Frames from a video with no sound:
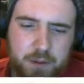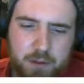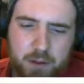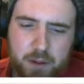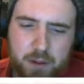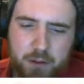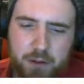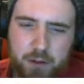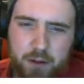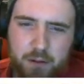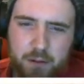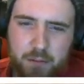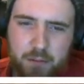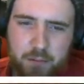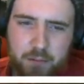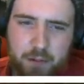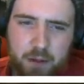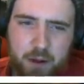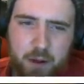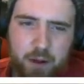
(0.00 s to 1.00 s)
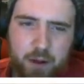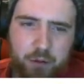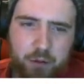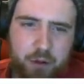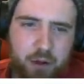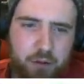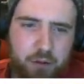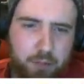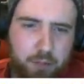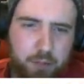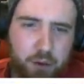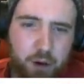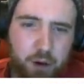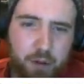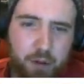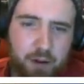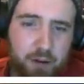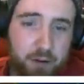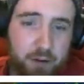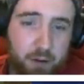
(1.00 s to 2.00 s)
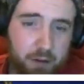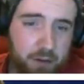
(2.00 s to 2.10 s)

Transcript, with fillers: There we go. I also have a bow, but I don't have